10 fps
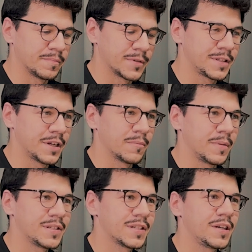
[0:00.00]
Still
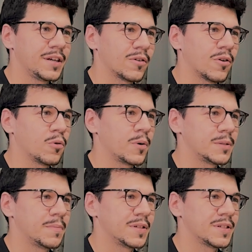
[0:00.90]
busy,
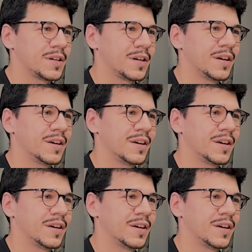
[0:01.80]
always busy,